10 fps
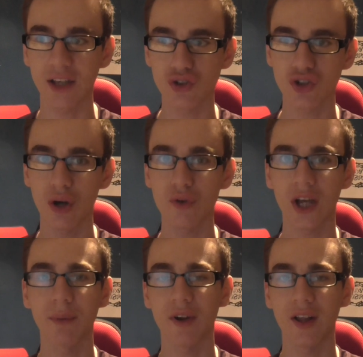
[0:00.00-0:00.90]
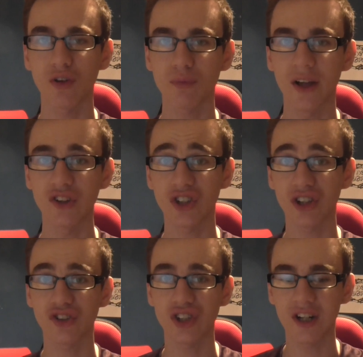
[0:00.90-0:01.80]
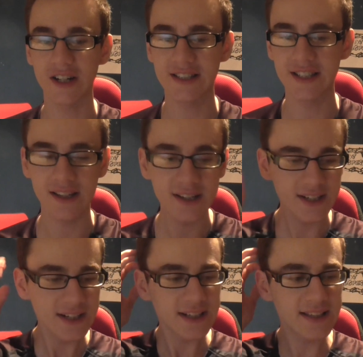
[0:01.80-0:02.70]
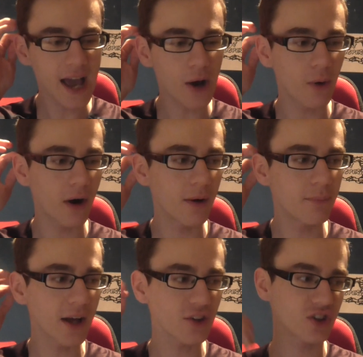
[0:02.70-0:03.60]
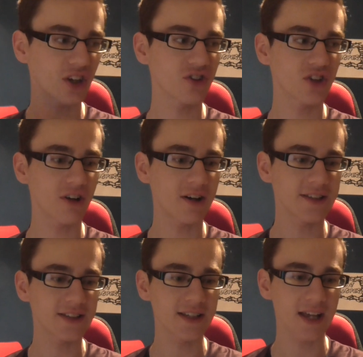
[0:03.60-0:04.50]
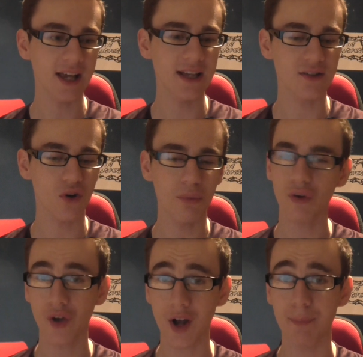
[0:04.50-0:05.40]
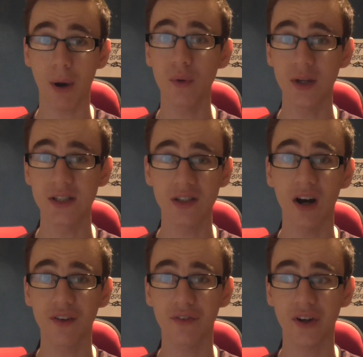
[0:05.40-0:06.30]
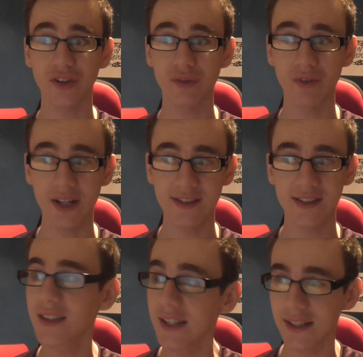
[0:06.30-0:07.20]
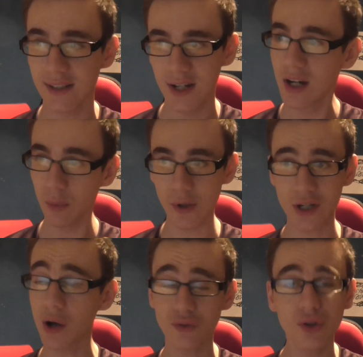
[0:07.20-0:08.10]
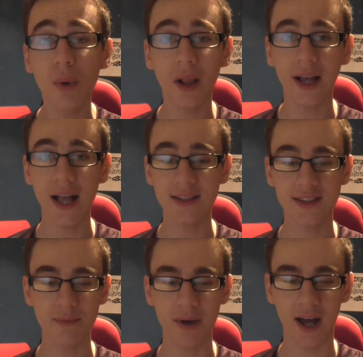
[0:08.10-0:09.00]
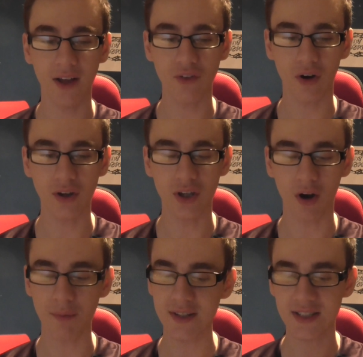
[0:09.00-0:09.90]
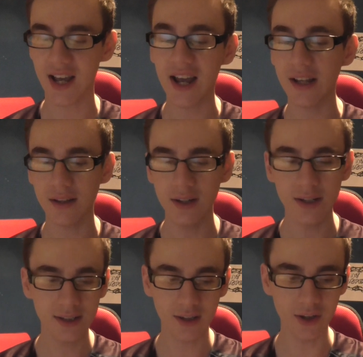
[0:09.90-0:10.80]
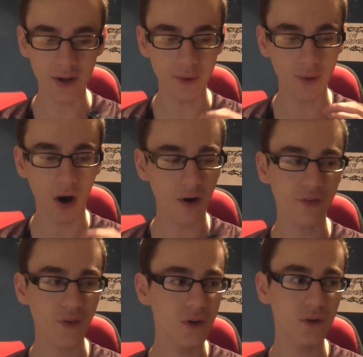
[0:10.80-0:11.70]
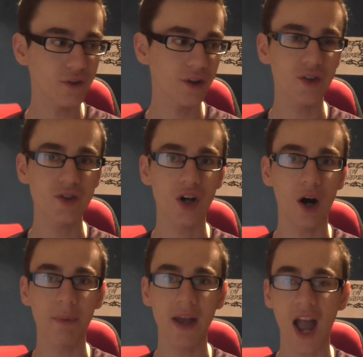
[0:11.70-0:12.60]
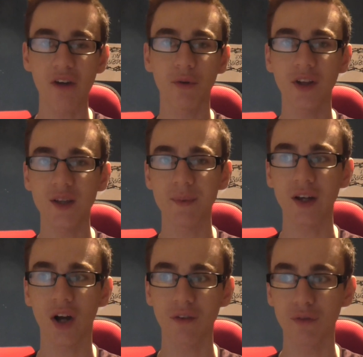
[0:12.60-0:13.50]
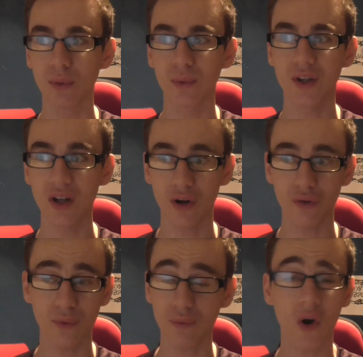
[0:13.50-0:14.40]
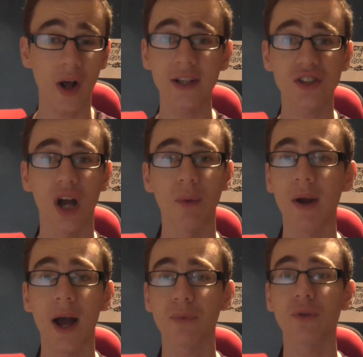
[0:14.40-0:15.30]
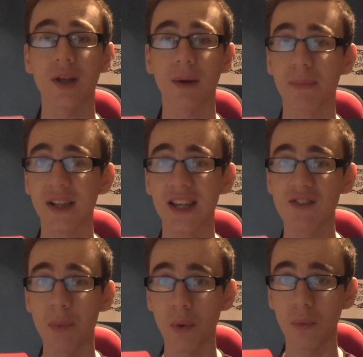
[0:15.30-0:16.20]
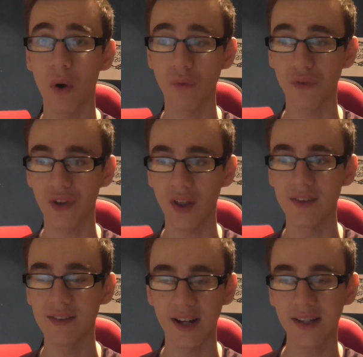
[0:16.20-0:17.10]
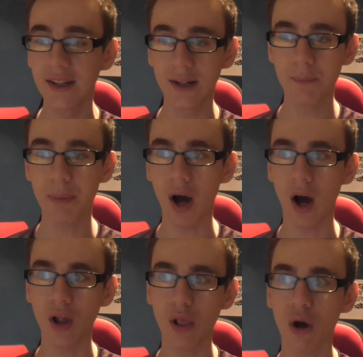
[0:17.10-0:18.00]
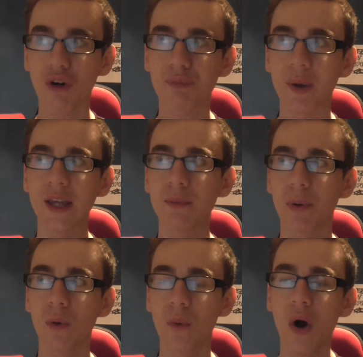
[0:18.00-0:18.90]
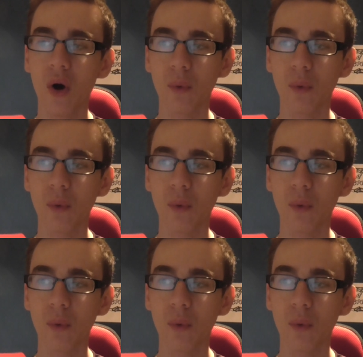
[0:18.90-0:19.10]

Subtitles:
against Jose Mourinho's Manchester United? Now, Manchester United is almost like a bogey side for us in recent years. We don't do well against them, and I've been saying, after the North London derby, everyone has been kind of lauding Arsenal, rightly so. We're absolutely unbelievable on Sunday. But a lot of people